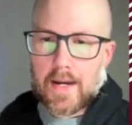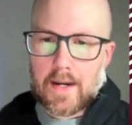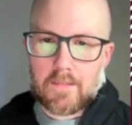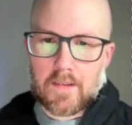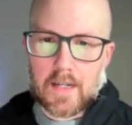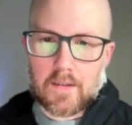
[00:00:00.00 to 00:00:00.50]

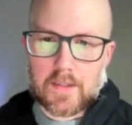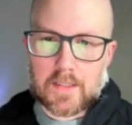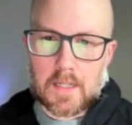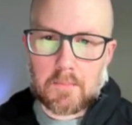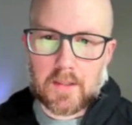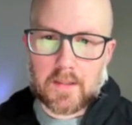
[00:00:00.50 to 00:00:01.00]
have kind of a
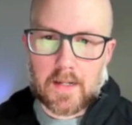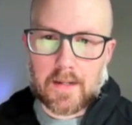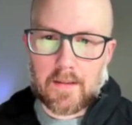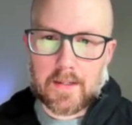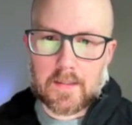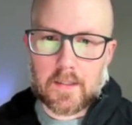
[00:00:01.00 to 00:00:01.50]
template I
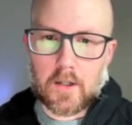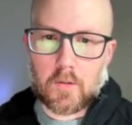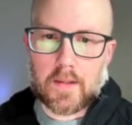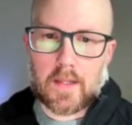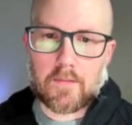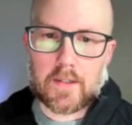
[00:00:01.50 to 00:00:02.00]
like to go
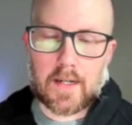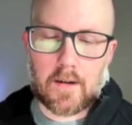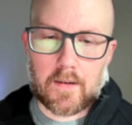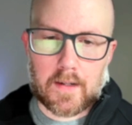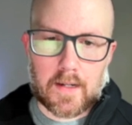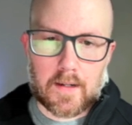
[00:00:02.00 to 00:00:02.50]
with every now and
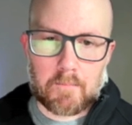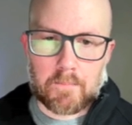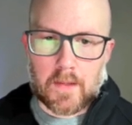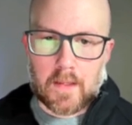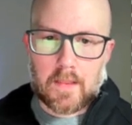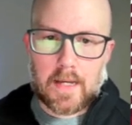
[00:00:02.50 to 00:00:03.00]
again
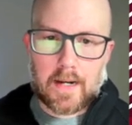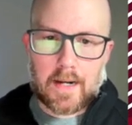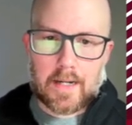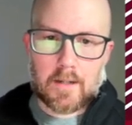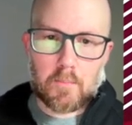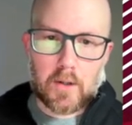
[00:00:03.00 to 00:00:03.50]
that
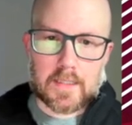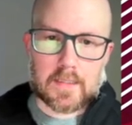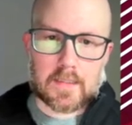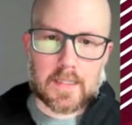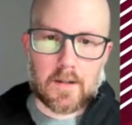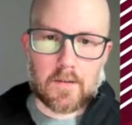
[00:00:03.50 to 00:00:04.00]
kind of breaks it
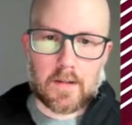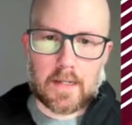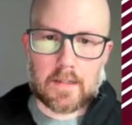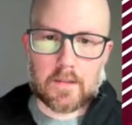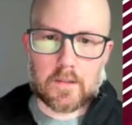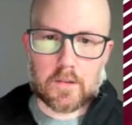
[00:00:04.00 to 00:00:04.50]
down
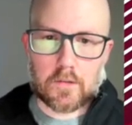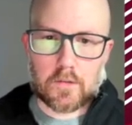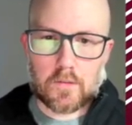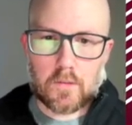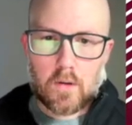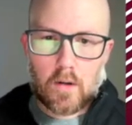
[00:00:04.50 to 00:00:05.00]

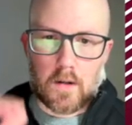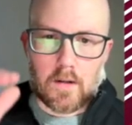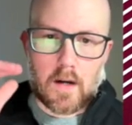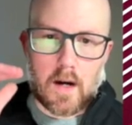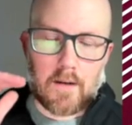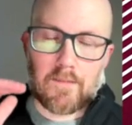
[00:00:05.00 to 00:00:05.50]
into
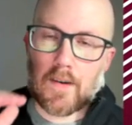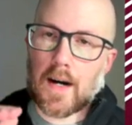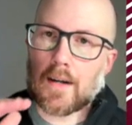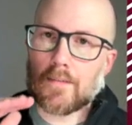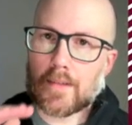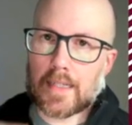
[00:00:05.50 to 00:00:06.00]
uh,
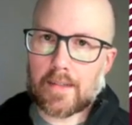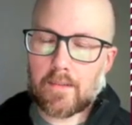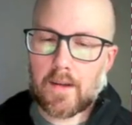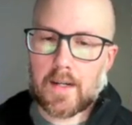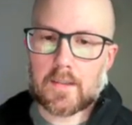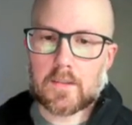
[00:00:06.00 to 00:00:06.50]
five key
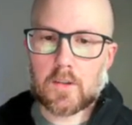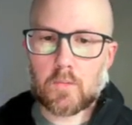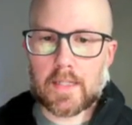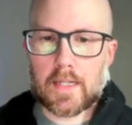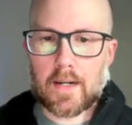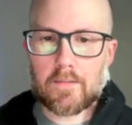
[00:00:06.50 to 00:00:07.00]
lines. So
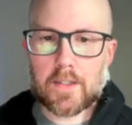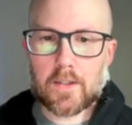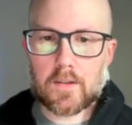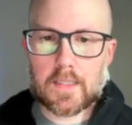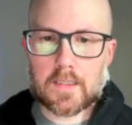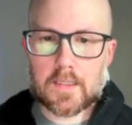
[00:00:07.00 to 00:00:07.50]
we have here
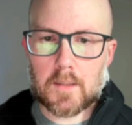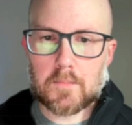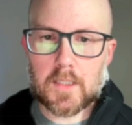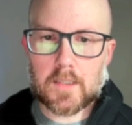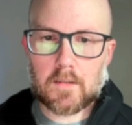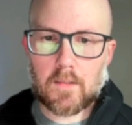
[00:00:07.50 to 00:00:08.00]
the
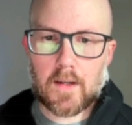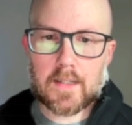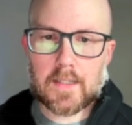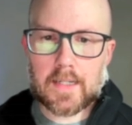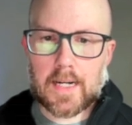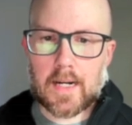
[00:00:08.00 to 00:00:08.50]
subject,
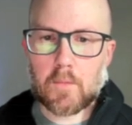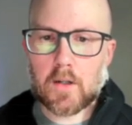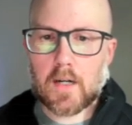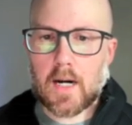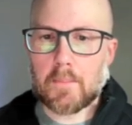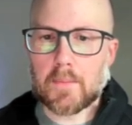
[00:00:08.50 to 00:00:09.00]
lighting, camera,
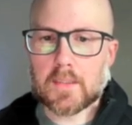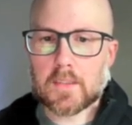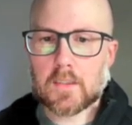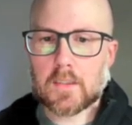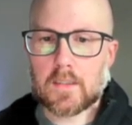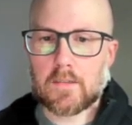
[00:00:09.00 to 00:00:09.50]

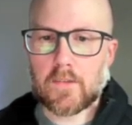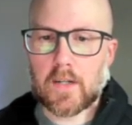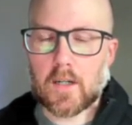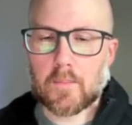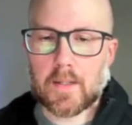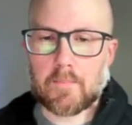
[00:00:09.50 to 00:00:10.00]
composition, and
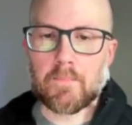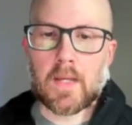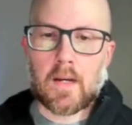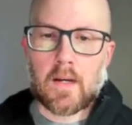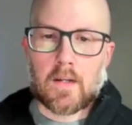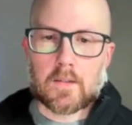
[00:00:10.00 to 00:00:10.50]
environment.
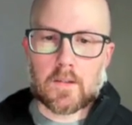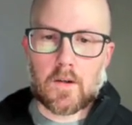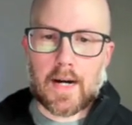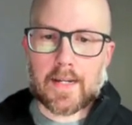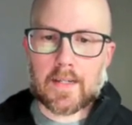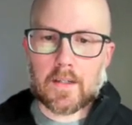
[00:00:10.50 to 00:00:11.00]
So
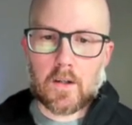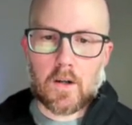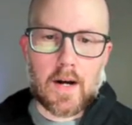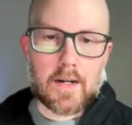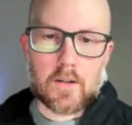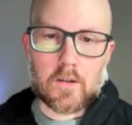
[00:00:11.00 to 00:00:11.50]
I can go
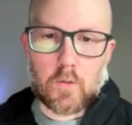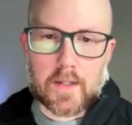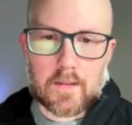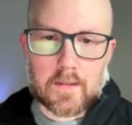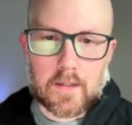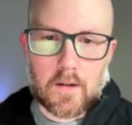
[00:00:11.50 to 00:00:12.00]
ahead and
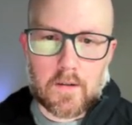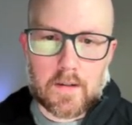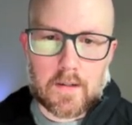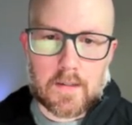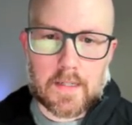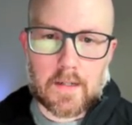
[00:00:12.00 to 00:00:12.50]
quickly go ahead
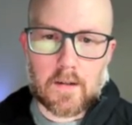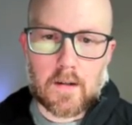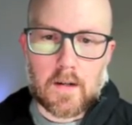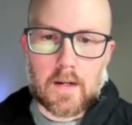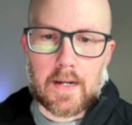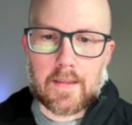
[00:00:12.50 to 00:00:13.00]
in here
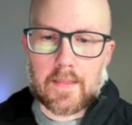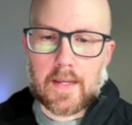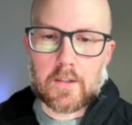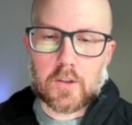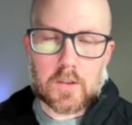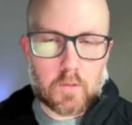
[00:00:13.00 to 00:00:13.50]
and
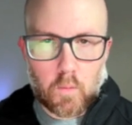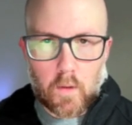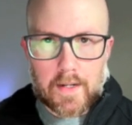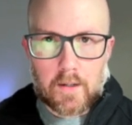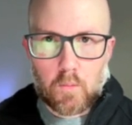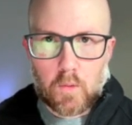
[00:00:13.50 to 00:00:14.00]
then just
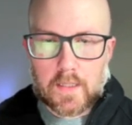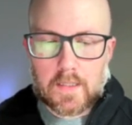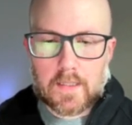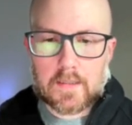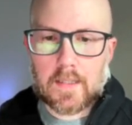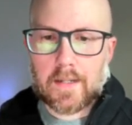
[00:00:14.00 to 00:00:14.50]
write what it
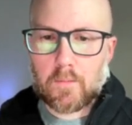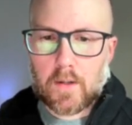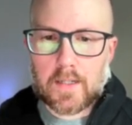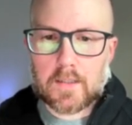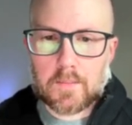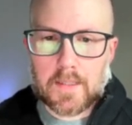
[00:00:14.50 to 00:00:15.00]
is that I want
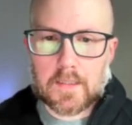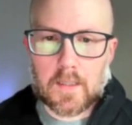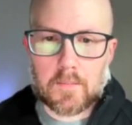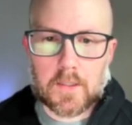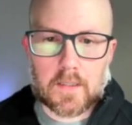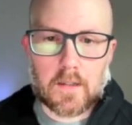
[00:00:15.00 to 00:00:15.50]
as my
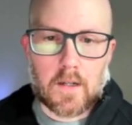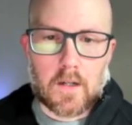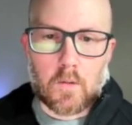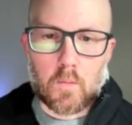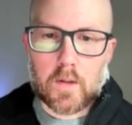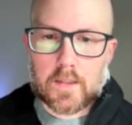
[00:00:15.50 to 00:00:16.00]
subject,
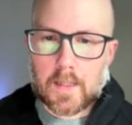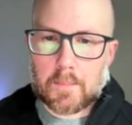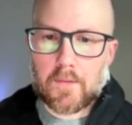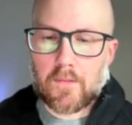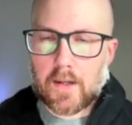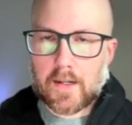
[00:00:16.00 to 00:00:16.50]
what type
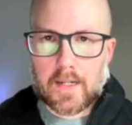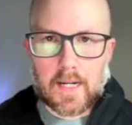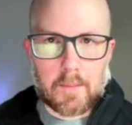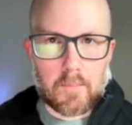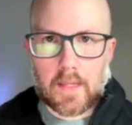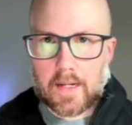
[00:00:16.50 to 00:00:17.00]
of lighting
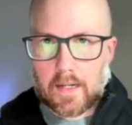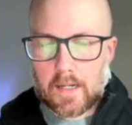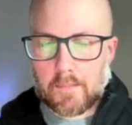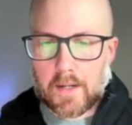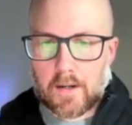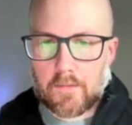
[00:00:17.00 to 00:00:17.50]
I'm thinking
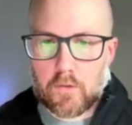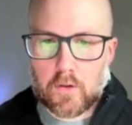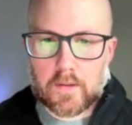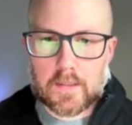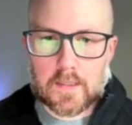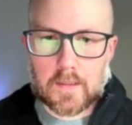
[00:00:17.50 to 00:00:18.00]
about for
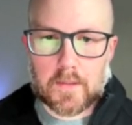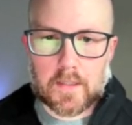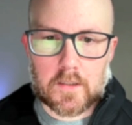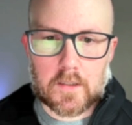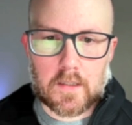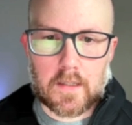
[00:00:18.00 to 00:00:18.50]
this
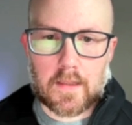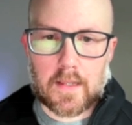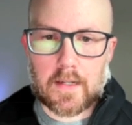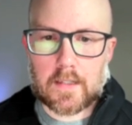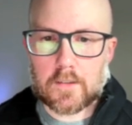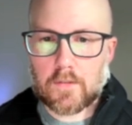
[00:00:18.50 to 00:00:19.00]
image, and
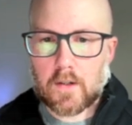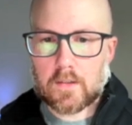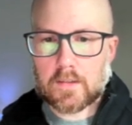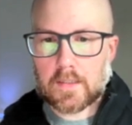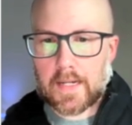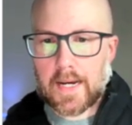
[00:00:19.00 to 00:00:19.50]
then as far as
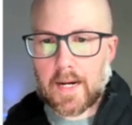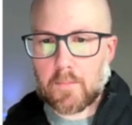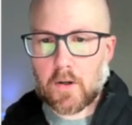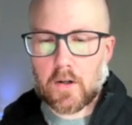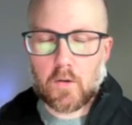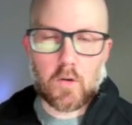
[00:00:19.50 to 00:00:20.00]
the
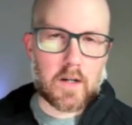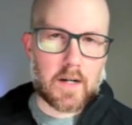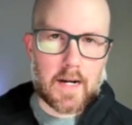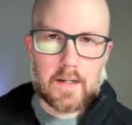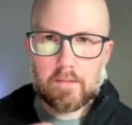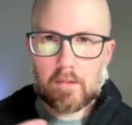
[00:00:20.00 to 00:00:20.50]
camera or
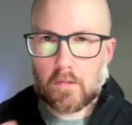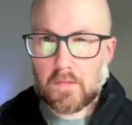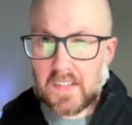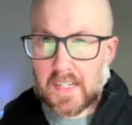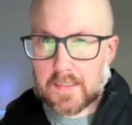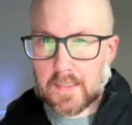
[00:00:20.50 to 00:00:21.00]
kind of
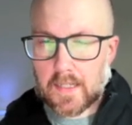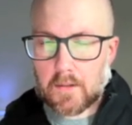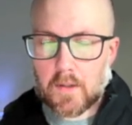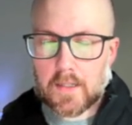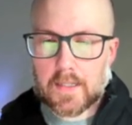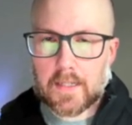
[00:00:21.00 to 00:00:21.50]
effects that I
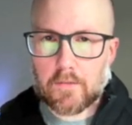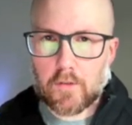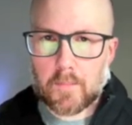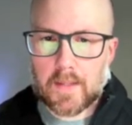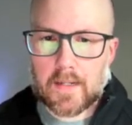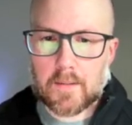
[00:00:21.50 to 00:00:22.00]
want to get
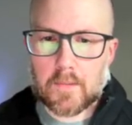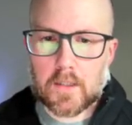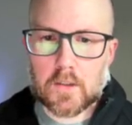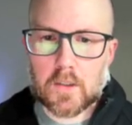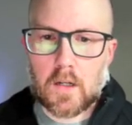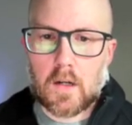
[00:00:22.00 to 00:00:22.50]
from that image,